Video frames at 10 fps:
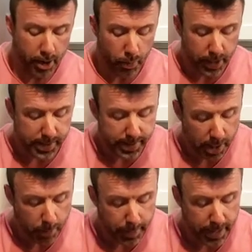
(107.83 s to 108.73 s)
We're going to start
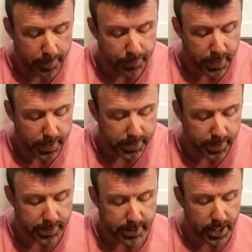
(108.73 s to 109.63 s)
out by
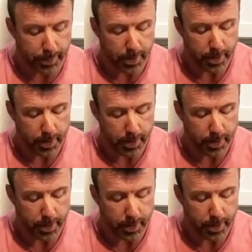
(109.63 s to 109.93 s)
slicing up